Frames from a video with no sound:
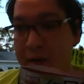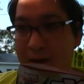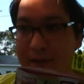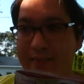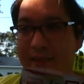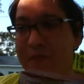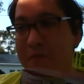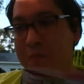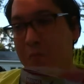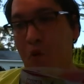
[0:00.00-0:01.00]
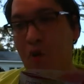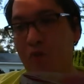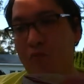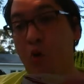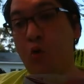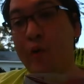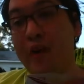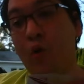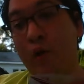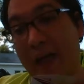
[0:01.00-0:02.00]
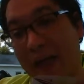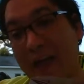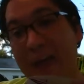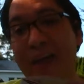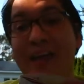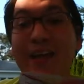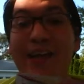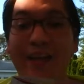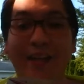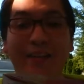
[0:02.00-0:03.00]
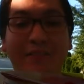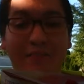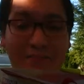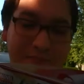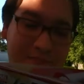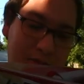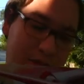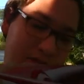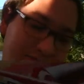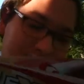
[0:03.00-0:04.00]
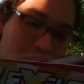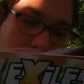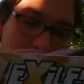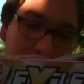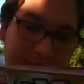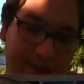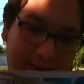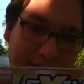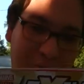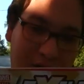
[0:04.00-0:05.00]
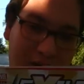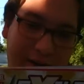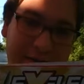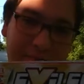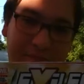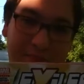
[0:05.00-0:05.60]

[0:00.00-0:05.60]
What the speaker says: I think Morph will be okay in some other timeline.